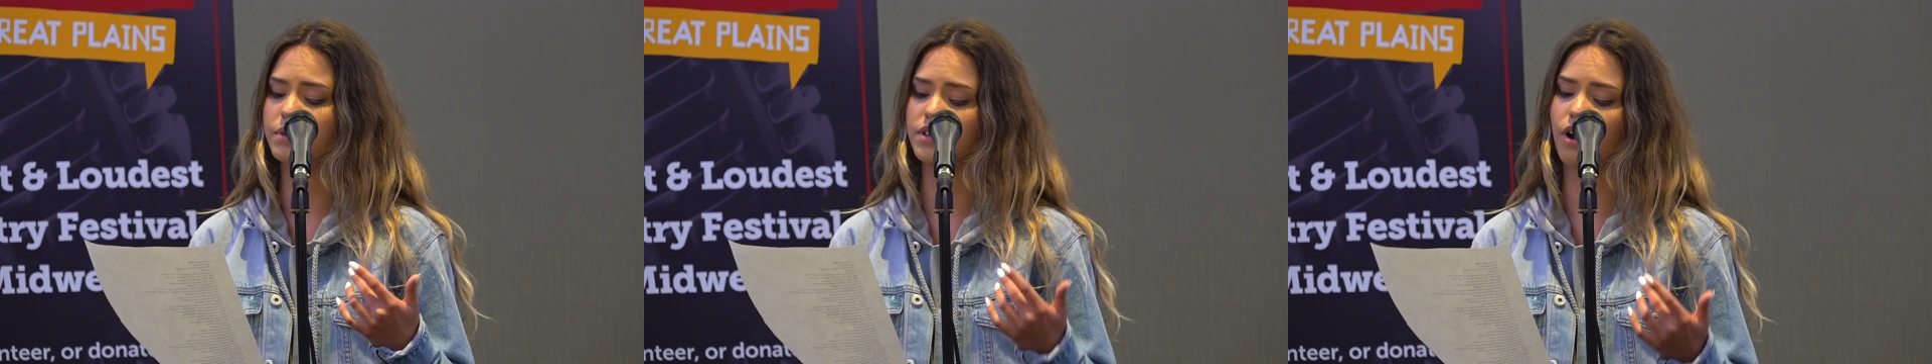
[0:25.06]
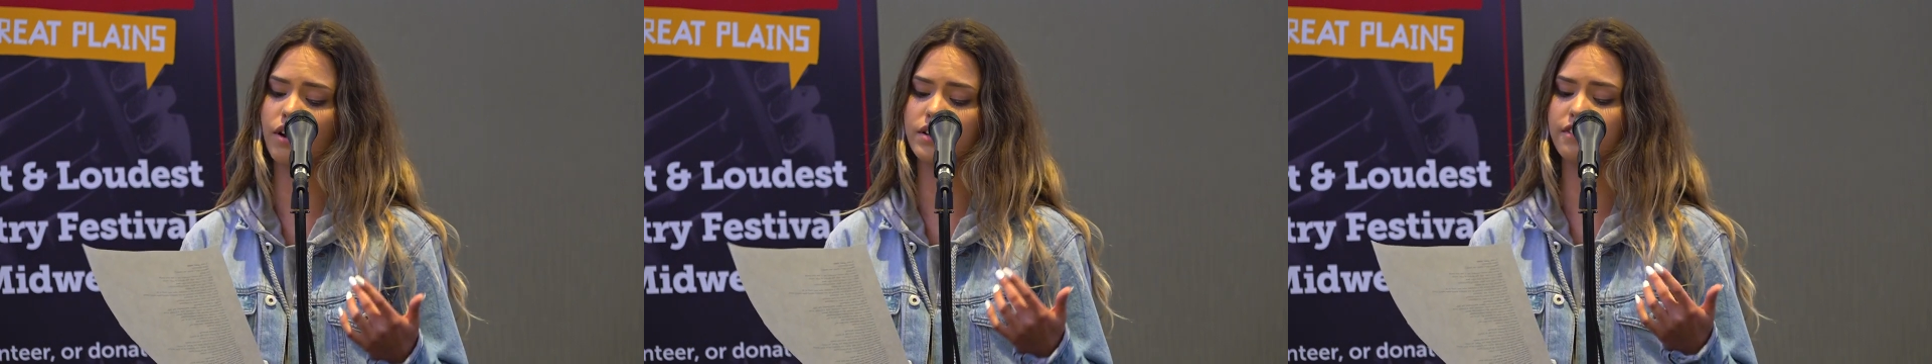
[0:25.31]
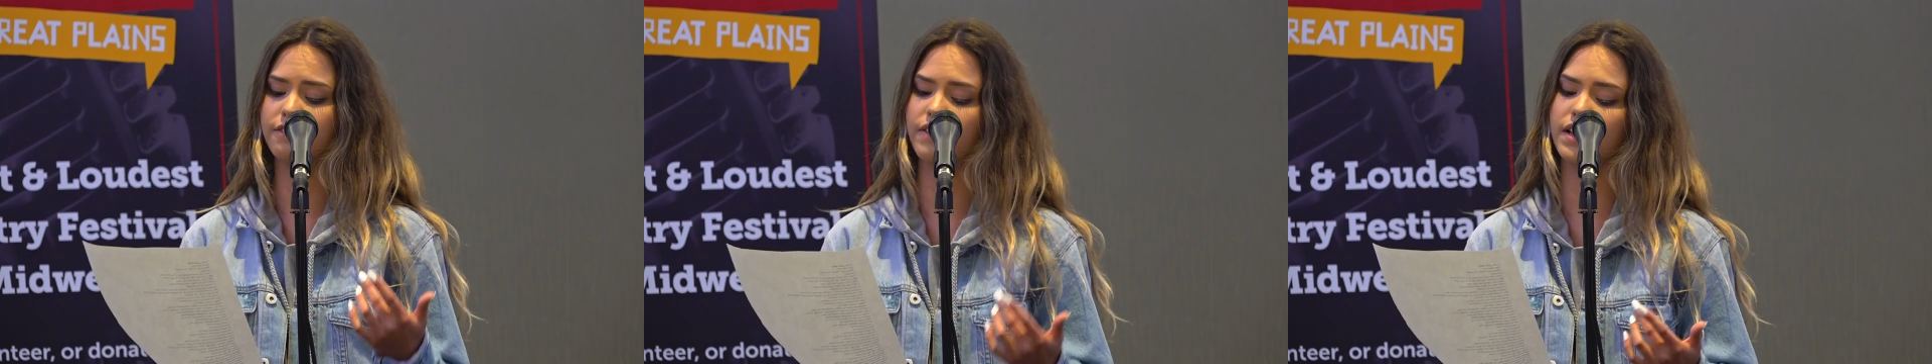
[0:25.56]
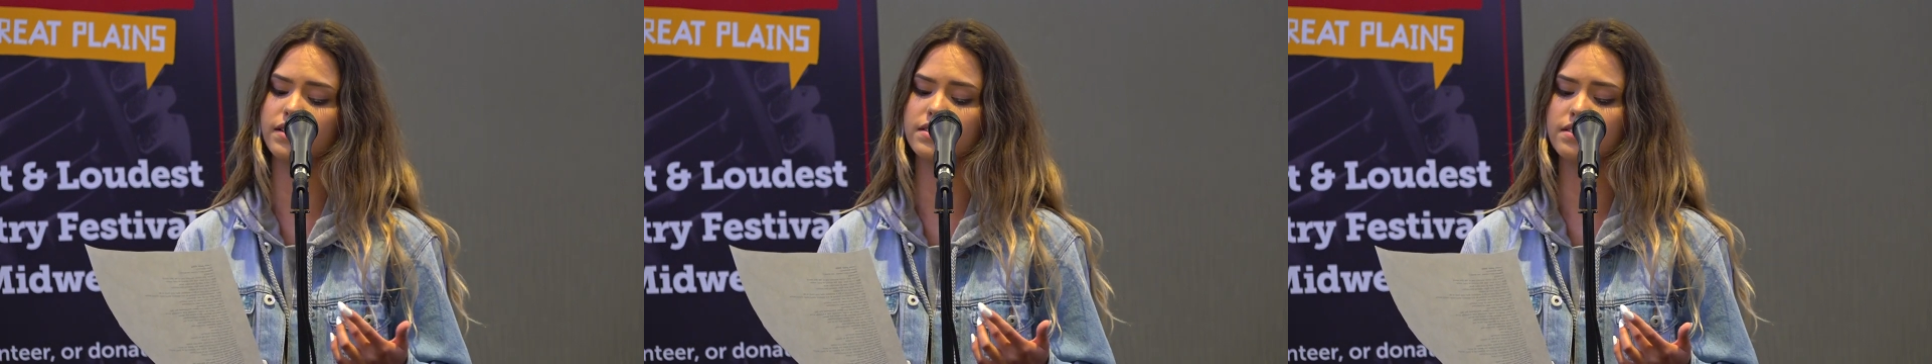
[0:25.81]
was hard to
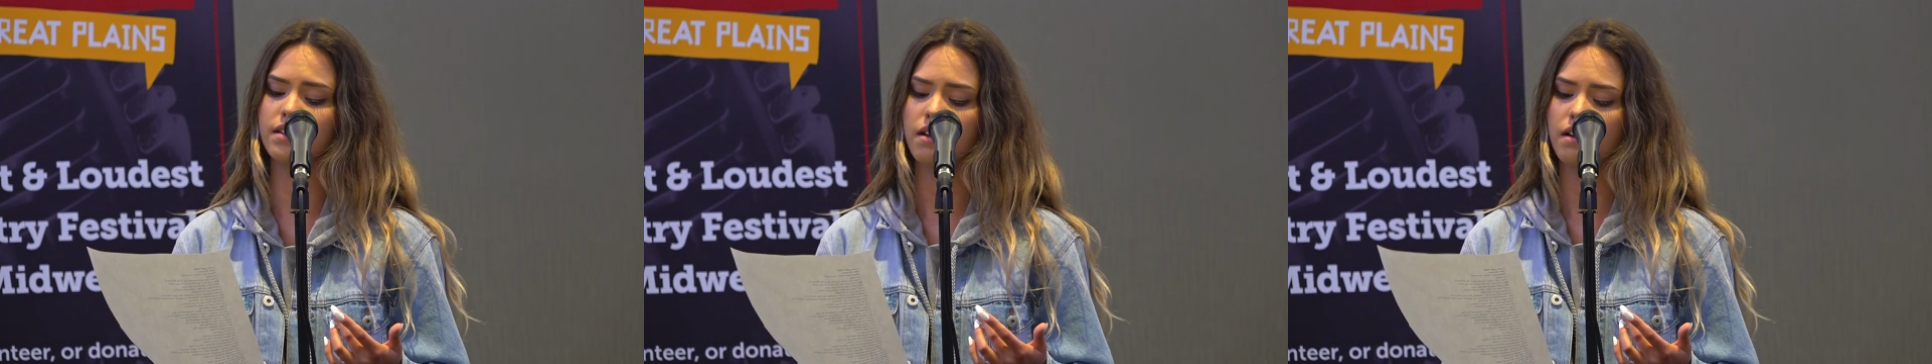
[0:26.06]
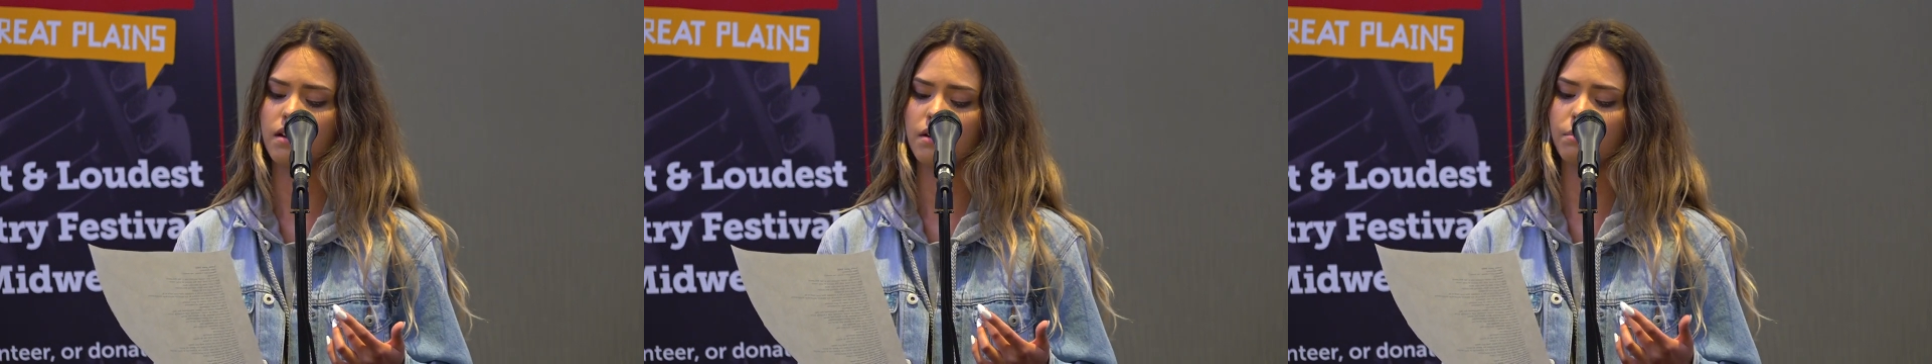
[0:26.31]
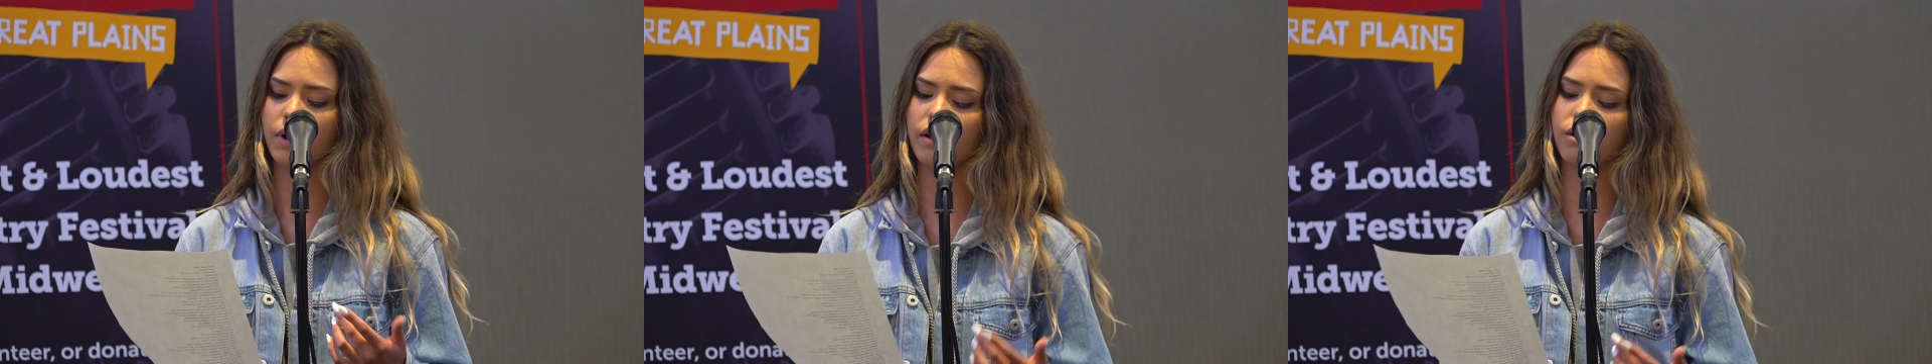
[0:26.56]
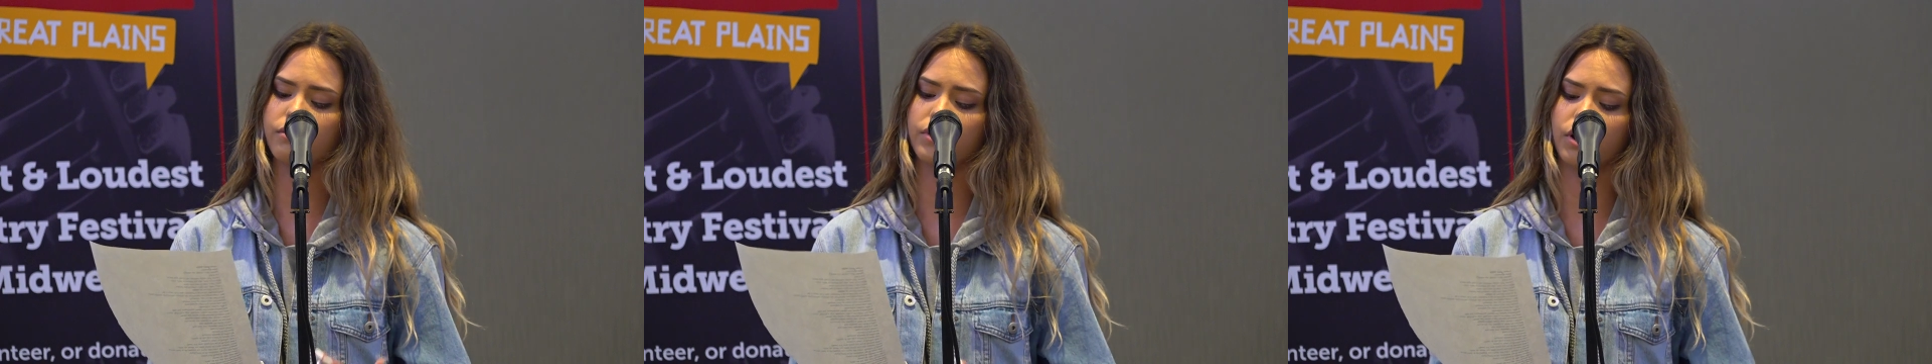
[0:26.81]
fix, but
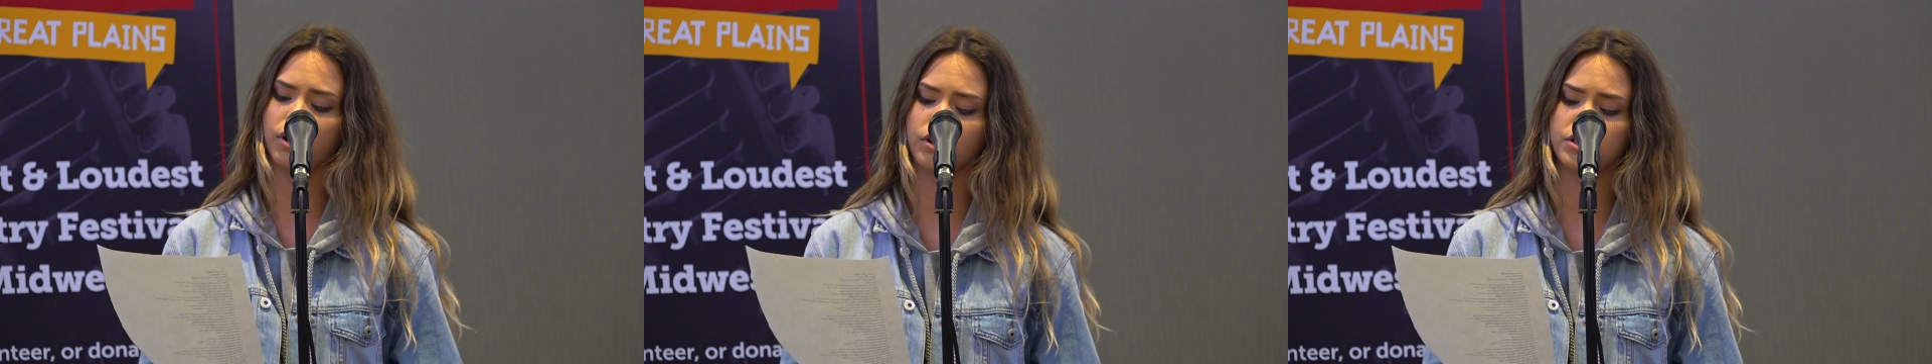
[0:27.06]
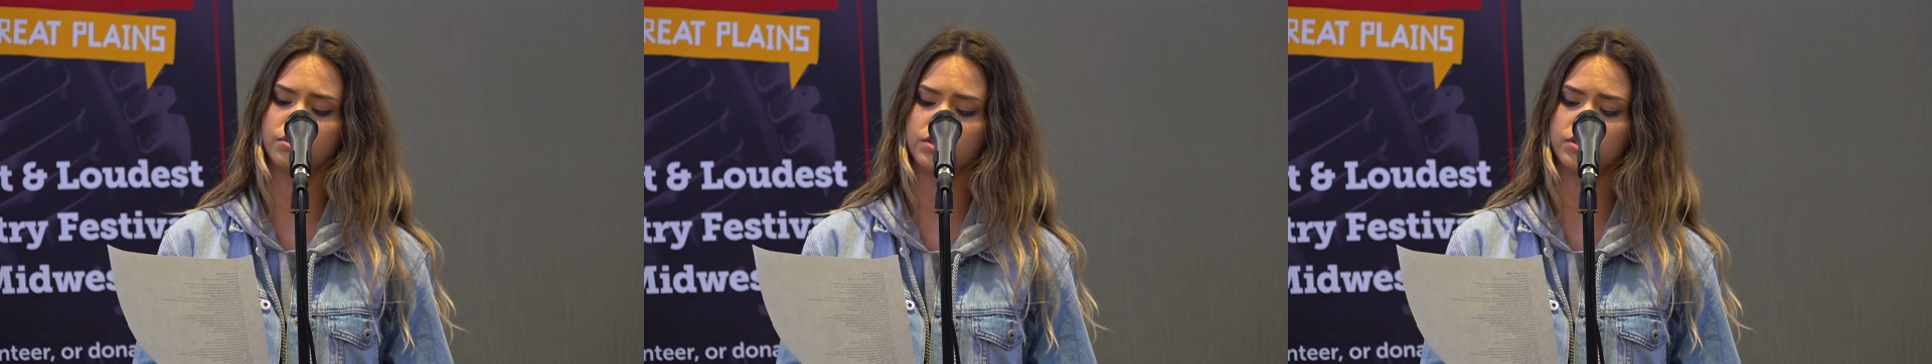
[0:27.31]
I overheard you